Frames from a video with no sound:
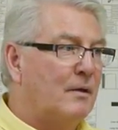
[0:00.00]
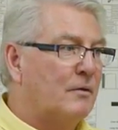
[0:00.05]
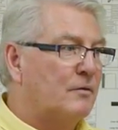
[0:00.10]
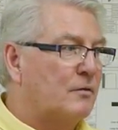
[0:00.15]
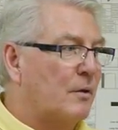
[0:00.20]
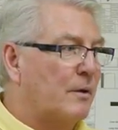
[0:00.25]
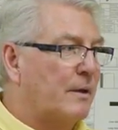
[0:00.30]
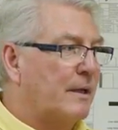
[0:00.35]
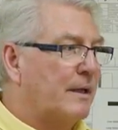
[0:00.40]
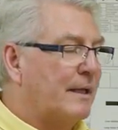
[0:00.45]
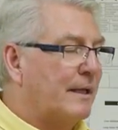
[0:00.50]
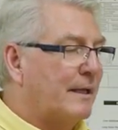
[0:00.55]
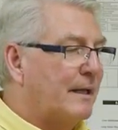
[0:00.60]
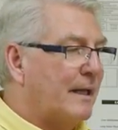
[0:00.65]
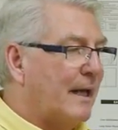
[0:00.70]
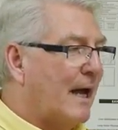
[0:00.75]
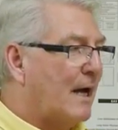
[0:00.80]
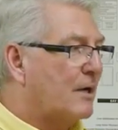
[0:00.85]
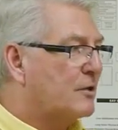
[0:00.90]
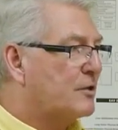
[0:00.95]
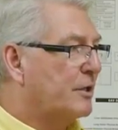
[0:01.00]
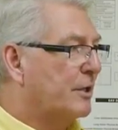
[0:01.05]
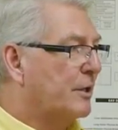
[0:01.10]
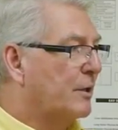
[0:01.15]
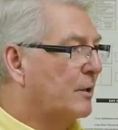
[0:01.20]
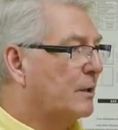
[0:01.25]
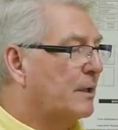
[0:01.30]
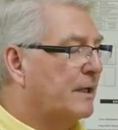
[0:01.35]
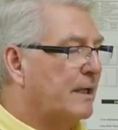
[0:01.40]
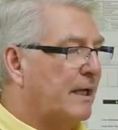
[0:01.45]
So then they actually, in
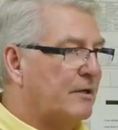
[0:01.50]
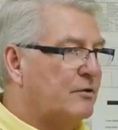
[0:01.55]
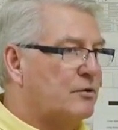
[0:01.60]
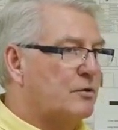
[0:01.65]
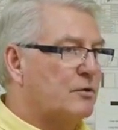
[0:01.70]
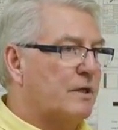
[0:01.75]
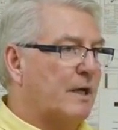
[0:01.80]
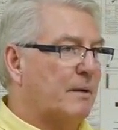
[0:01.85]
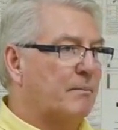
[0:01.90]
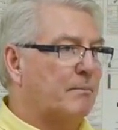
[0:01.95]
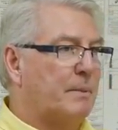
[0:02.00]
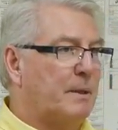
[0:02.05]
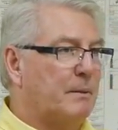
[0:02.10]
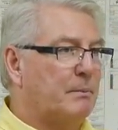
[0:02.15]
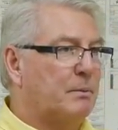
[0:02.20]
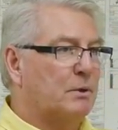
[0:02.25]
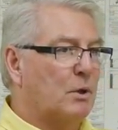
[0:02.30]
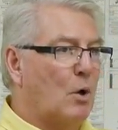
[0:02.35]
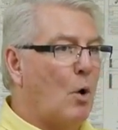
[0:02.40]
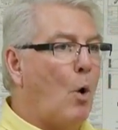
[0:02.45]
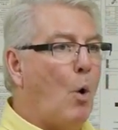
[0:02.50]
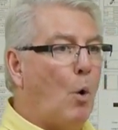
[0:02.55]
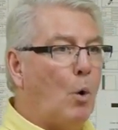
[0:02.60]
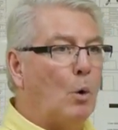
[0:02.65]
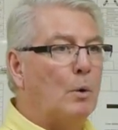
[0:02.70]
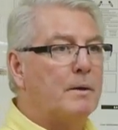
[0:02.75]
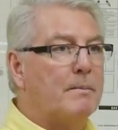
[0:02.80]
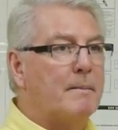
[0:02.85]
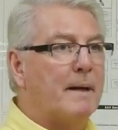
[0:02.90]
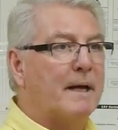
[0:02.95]
the early days, used to get people to
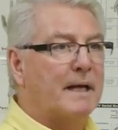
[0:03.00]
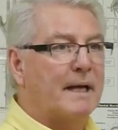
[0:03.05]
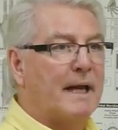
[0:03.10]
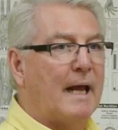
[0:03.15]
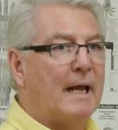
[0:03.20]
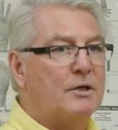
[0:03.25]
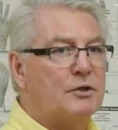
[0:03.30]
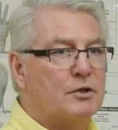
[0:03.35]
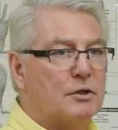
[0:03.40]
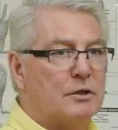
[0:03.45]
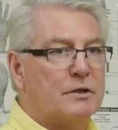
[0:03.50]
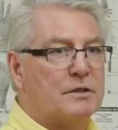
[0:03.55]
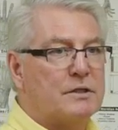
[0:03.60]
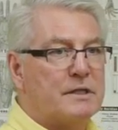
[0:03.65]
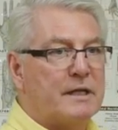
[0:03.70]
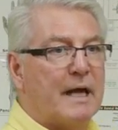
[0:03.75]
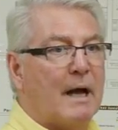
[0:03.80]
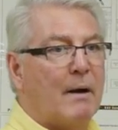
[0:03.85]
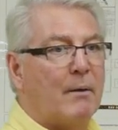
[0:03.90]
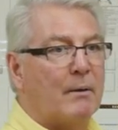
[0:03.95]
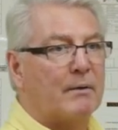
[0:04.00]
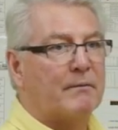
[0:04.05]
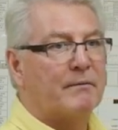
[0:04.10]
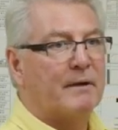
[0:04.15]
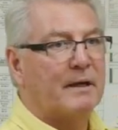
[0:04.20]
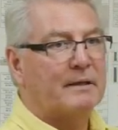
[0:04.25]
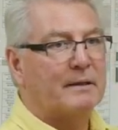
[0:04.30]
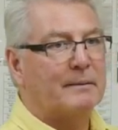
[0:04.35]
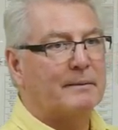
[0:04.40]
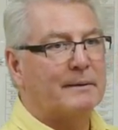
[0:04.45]
hold the medication to see how it
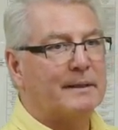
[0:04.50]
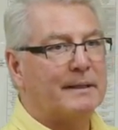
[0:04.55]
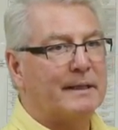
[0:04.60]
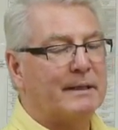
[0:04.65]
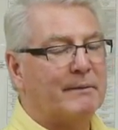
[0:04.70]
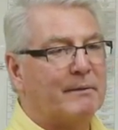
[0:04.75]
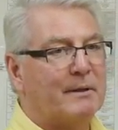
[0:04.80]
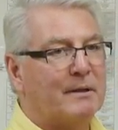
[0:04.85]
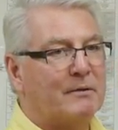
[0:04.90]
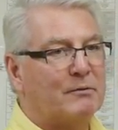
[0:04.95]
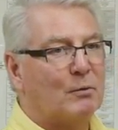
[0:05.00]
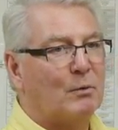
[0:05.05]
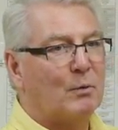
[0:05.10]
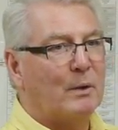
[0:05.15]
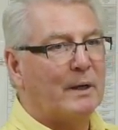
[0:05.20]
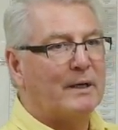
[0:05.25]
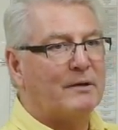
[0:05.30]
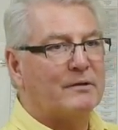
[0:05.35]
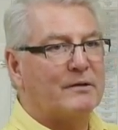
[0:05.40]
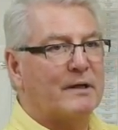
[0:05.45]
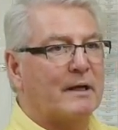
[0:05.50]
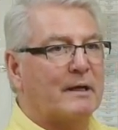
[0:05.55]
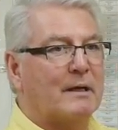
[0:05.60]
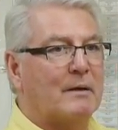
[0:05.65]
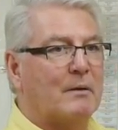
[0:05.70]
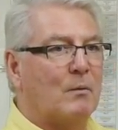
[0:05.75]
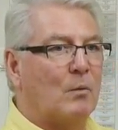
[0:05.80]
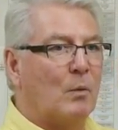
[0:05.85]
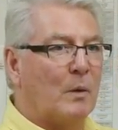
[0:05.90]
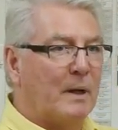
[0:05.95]
affected them. And then they realized, well, wait a
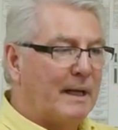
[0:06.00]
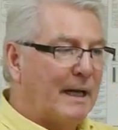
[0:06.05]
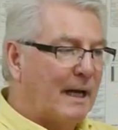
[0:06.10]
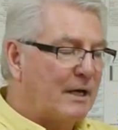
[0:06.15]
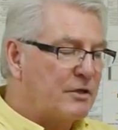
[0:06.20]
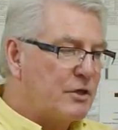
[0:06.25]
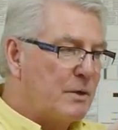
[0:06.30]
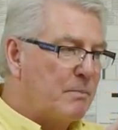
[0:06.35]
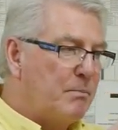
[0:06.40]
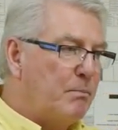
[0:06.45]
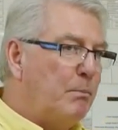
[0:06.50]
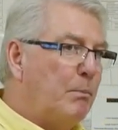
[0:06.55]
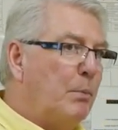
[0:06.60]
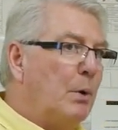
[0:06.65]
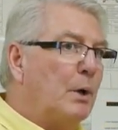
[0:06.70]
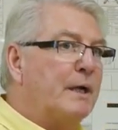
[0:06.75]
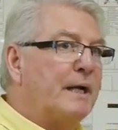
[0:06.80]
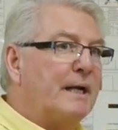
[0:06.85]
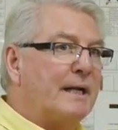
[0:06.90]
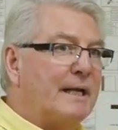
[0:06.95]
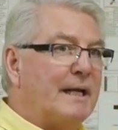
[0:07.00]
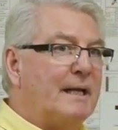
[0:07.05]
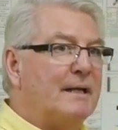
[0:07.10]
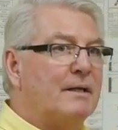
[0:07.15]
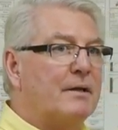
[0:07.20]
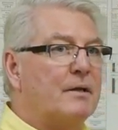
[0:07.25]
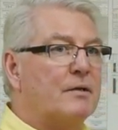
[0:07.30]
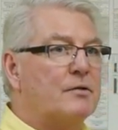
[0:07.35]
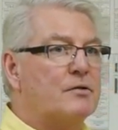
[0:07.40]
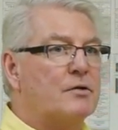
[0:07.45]
second, we can actually put it
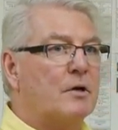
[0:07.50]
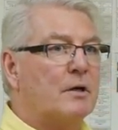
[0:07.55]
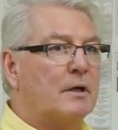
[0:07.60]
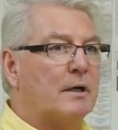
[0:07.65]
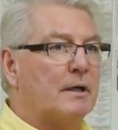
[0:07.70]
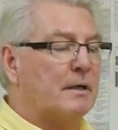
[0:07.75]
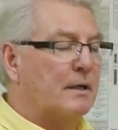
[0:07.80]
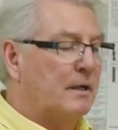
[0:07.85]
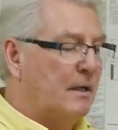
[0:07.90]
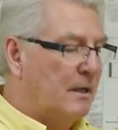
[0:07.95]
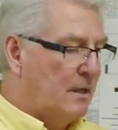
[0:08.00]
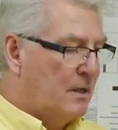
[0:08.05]
into the circuit.